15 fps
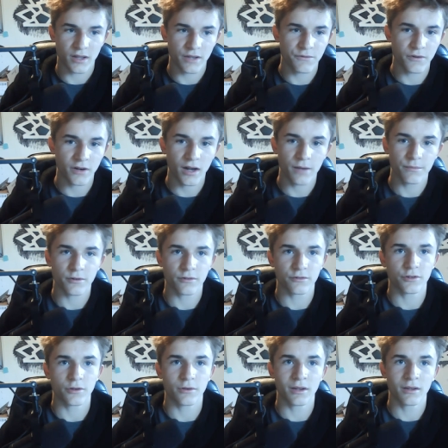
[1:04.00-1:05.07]
If your abs aren't
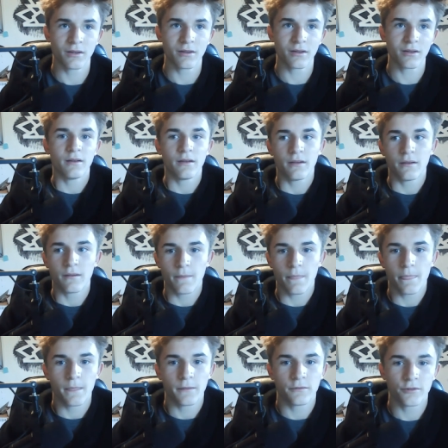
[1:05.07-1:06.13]
showing,
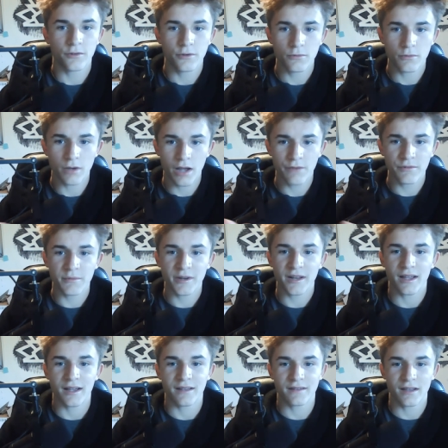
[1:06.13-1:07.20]
so you everybody
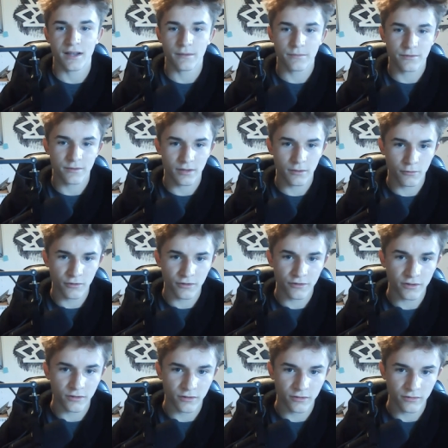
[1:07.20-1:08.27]
has abs. In order
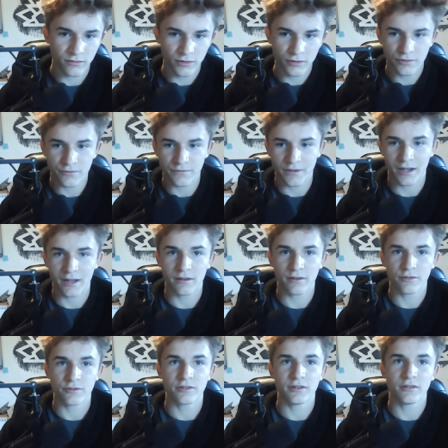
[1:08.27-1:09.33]
to lose fat, you
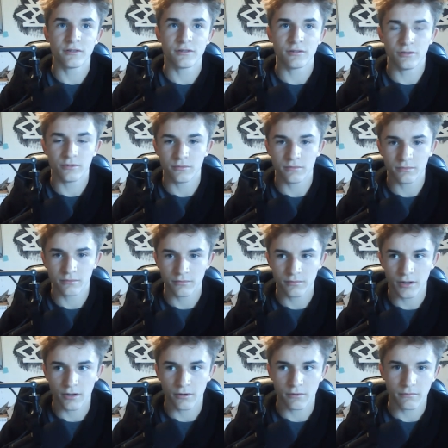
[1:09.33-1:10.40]
just need to
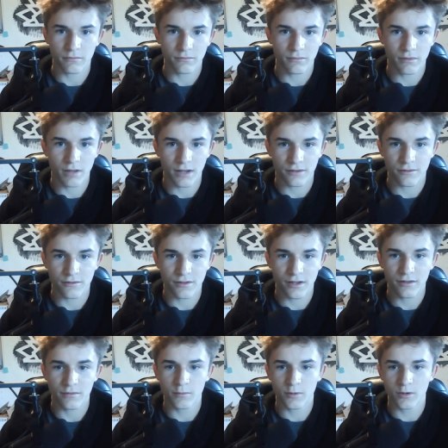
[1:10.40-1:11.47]
you know
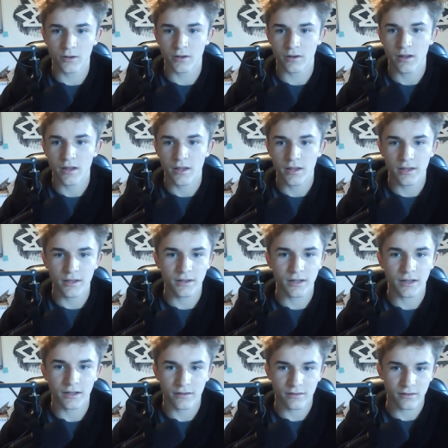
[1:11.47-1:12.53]
exercise more, eat
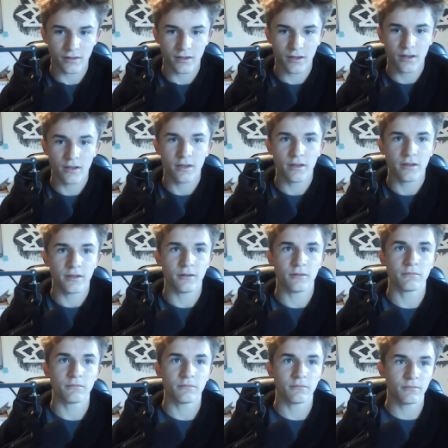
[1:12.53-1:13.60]
less. You
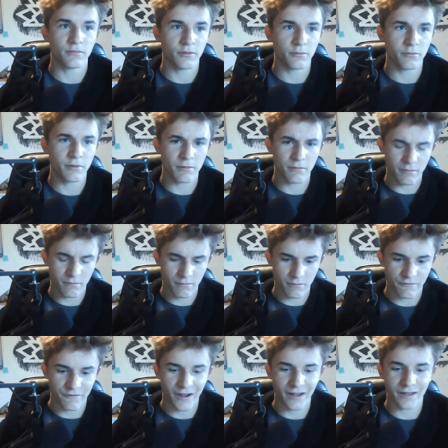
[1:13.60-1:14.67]
know the
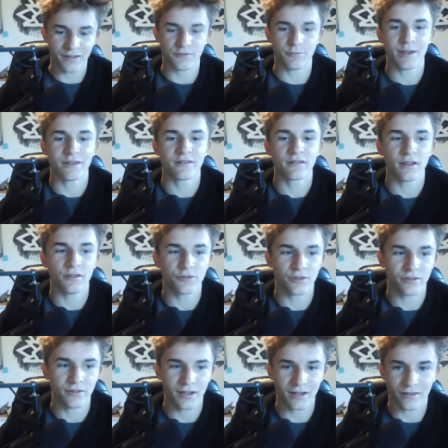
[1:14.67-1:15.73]
fat is basically
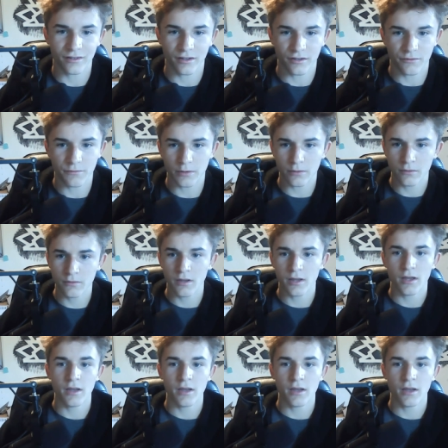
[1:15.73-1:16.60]
just excess fuel.